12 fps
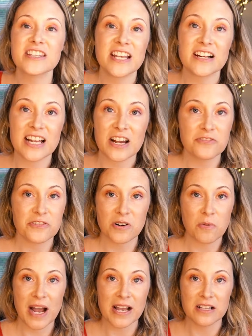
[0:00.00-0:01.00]
there now for
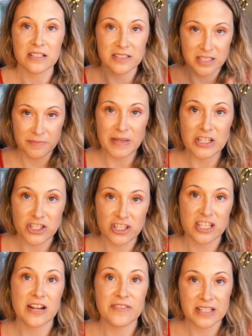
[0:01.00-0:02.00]
a while to make sure
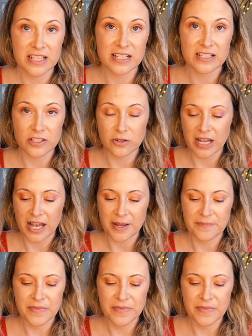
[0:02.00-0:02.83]
that everything is okay.